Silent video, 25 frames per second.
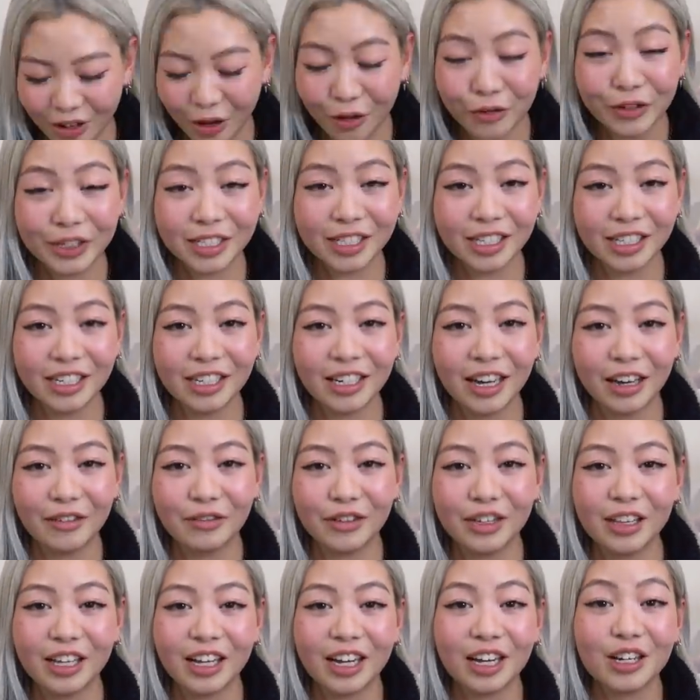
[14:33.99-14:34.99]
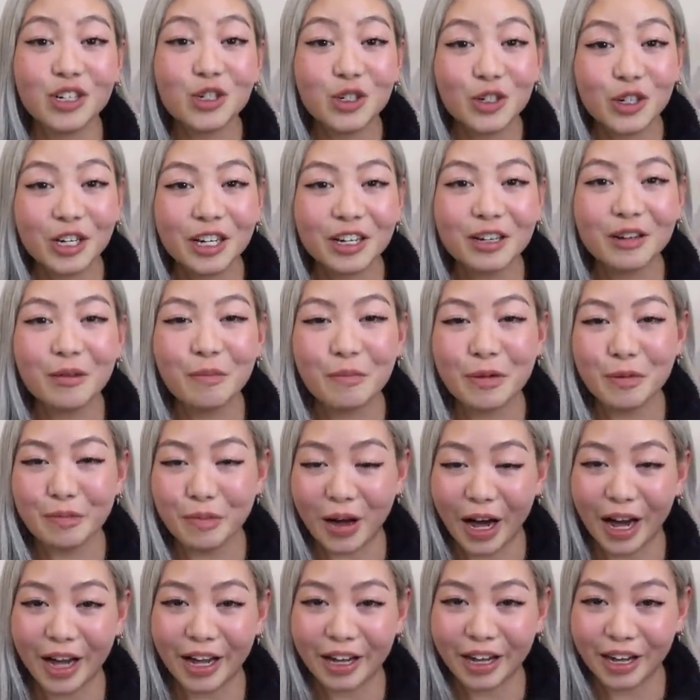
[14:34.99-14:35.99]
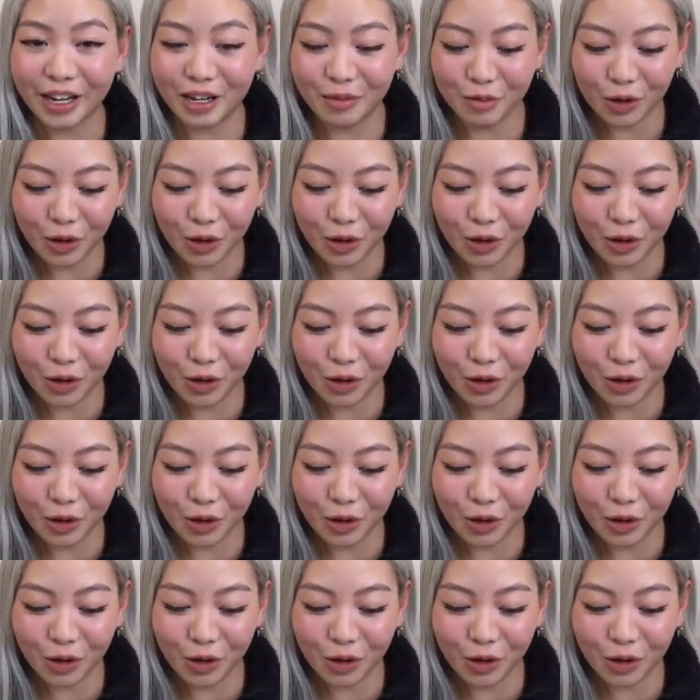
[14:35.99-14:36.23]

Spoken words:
Obviously, I feel like I shouldn't be buying any